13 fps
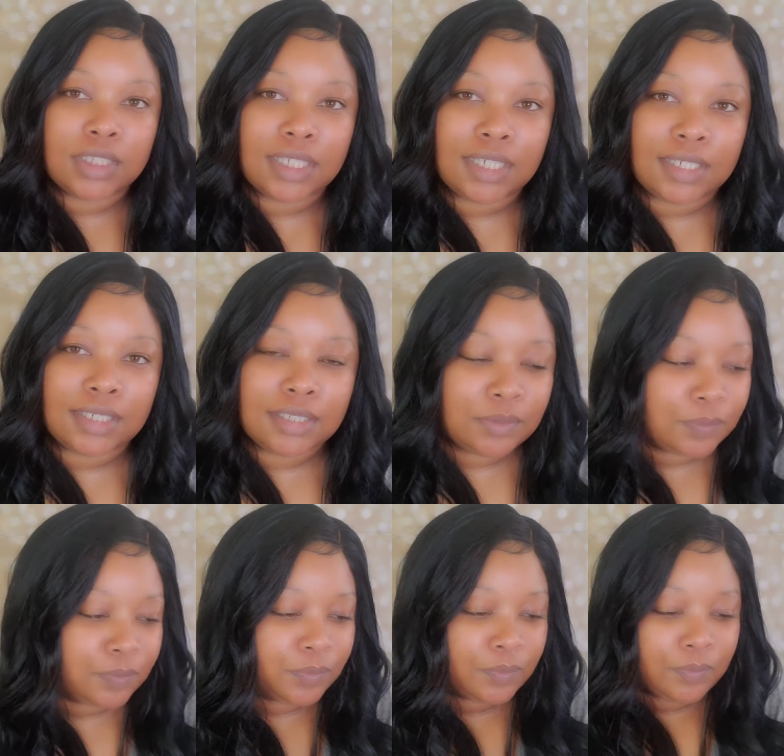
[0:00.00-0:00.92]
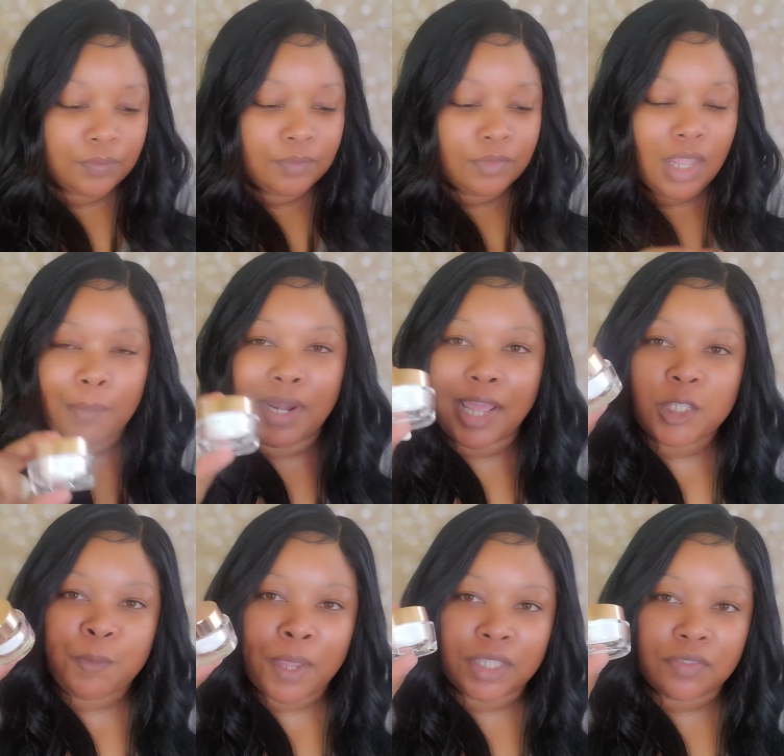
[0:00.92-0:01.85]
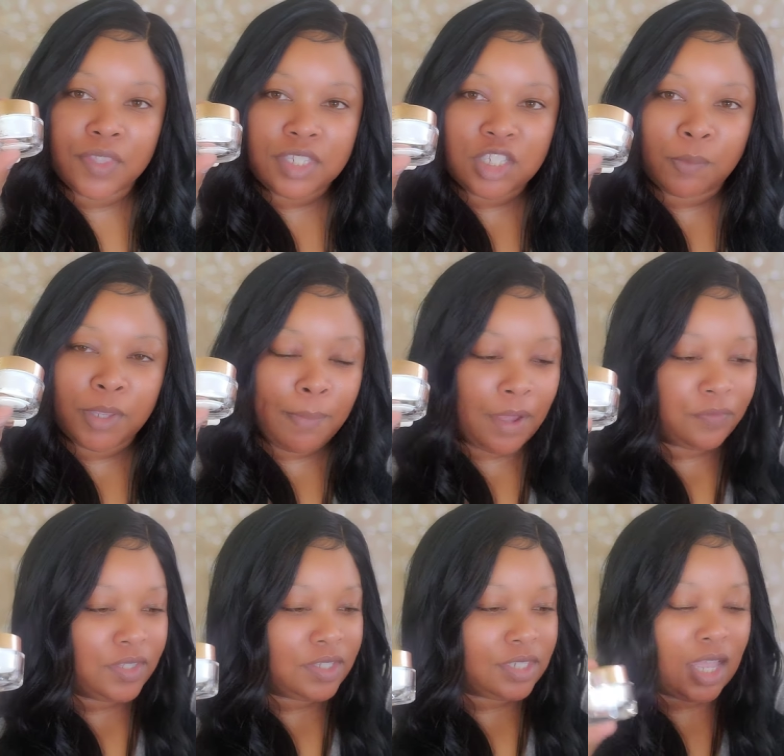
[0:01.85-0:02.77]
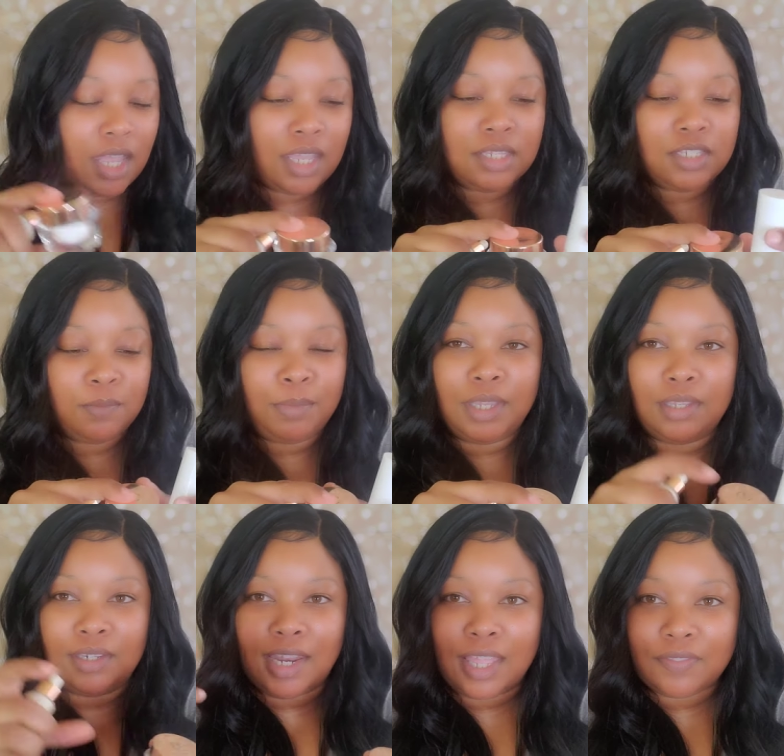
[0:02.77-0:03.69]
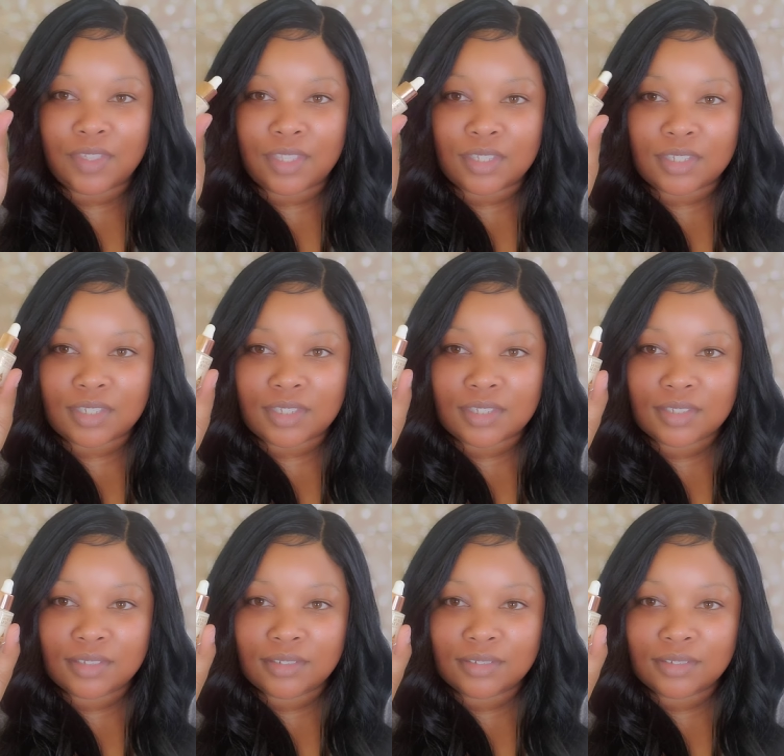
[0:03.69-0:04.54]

thing. I mean, I expected this to be about this size, but not this.